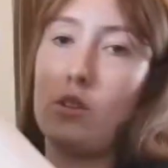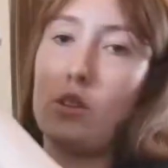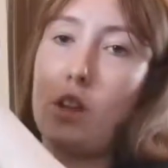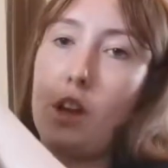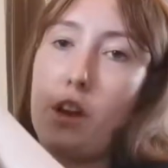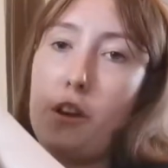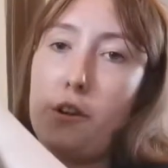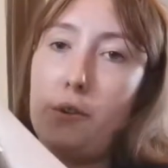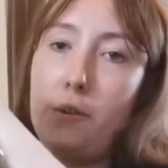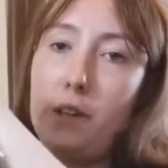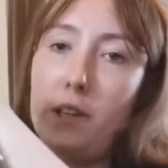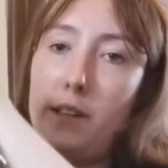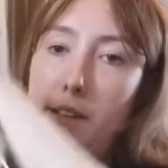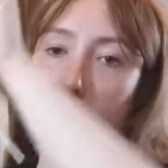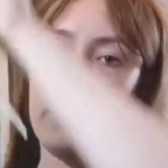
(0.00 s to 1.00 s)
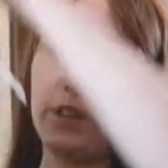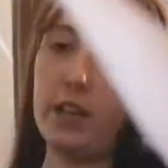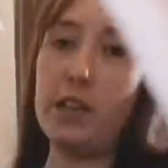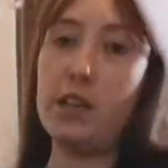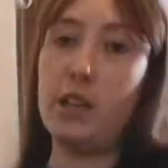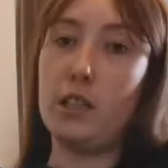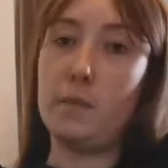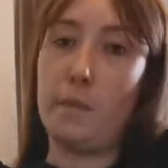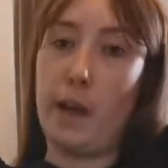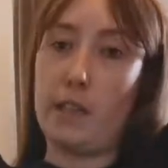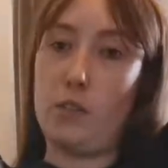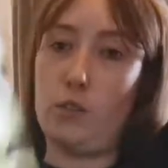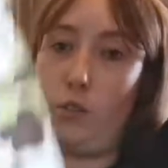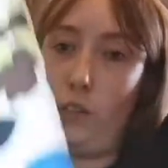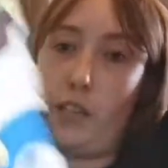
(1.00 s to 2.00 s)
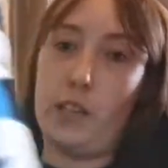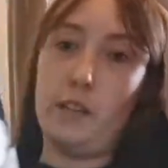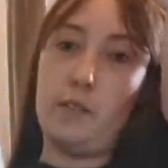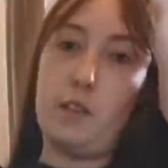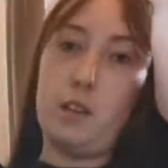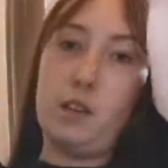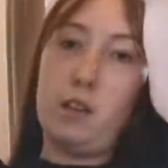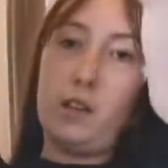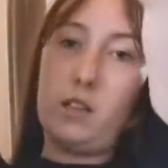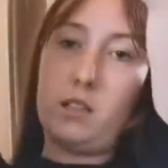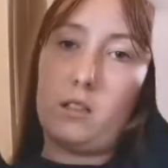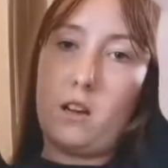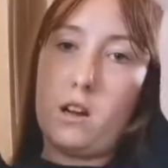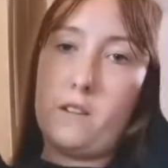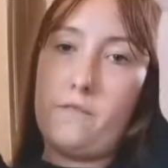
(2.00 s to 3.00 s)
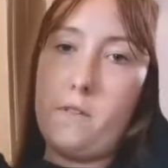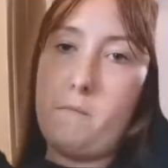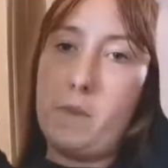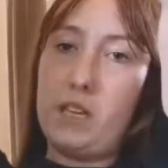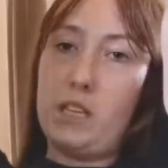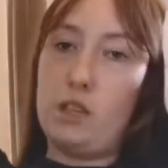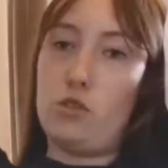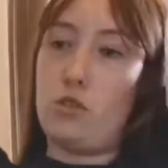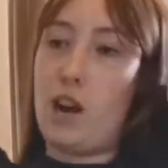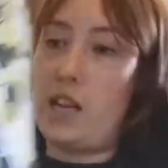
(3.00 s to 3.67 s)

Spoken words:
So it's a really nice pattern on it. It's kind of a midi